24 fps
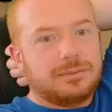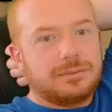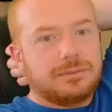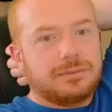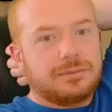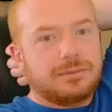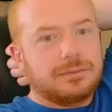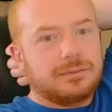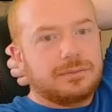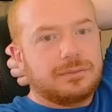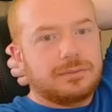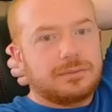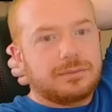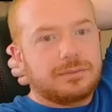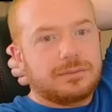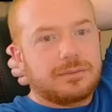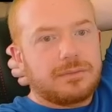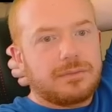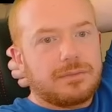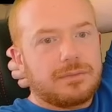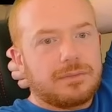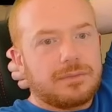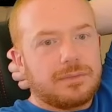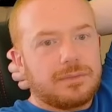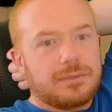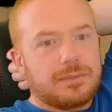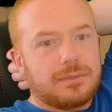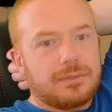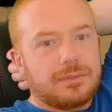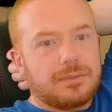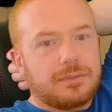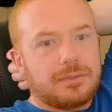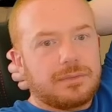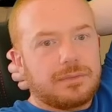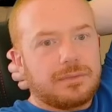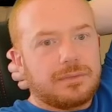
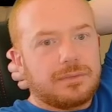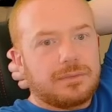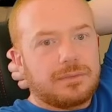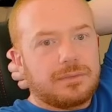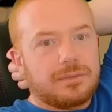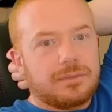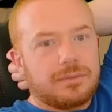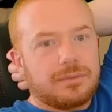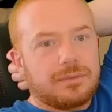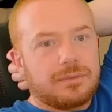(no one is talking)